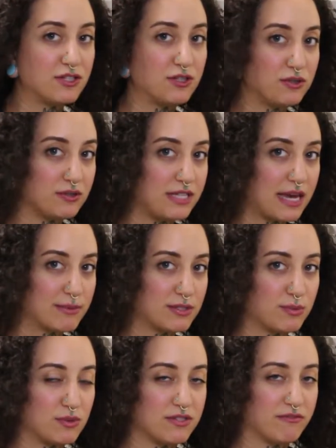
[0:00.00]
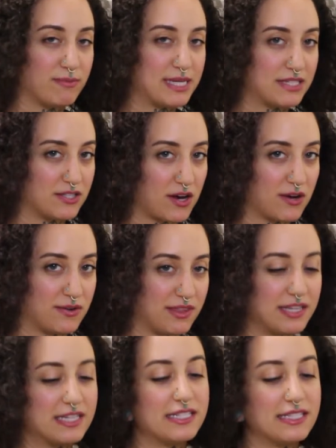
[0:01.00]
2 tablespoons of miso.
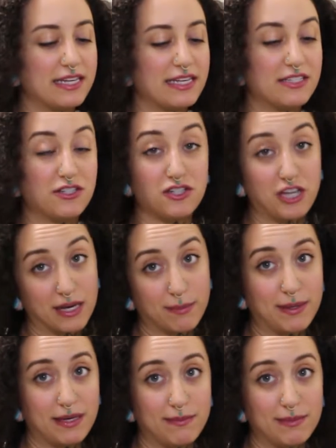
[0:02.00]
This is chickpea